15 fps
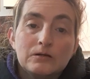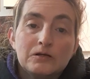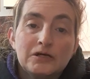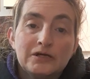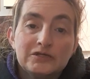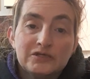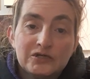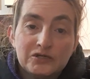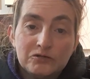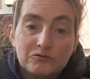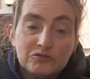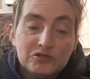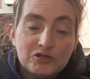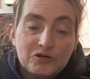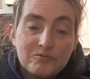is a
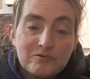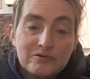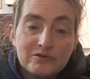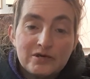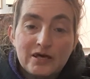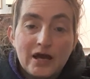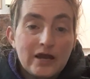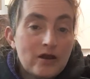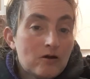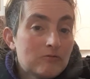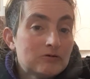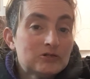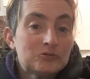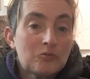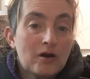YouTuber that I
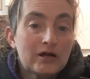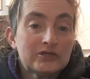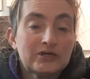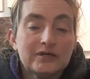always watch.